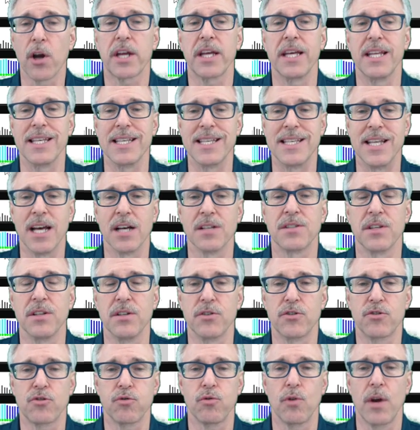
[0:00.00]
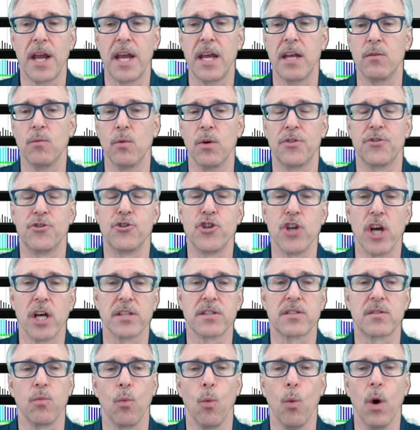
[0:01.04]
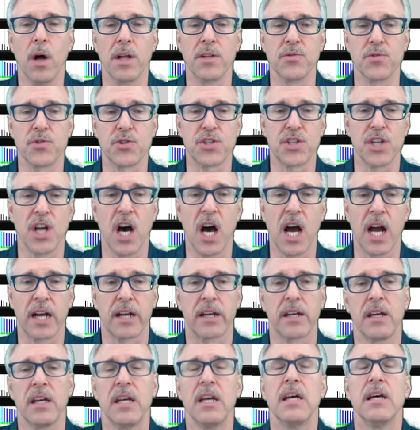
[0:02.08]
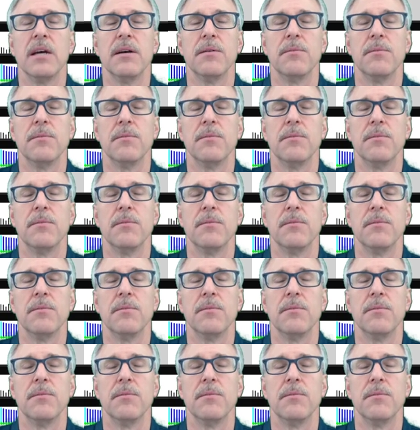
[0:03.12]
market doesn't trade with just one stock